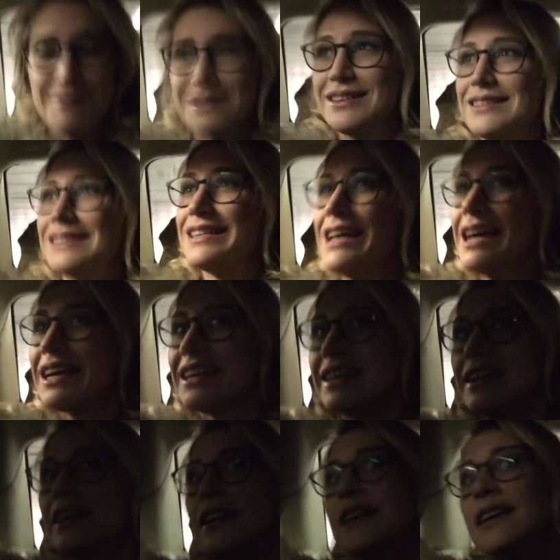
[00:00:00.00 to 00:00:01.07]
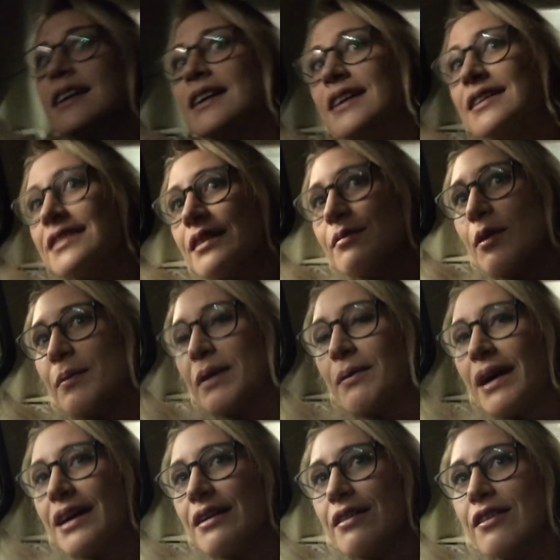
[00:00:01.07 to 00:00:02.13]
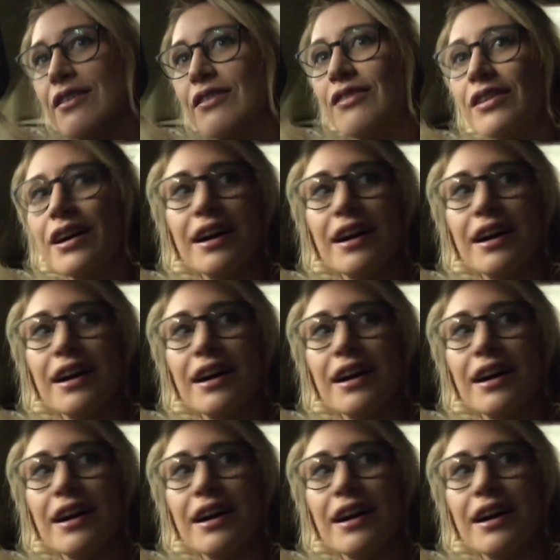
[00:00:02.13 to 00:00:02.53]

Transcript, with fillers: This is sick. So I'm on my way to.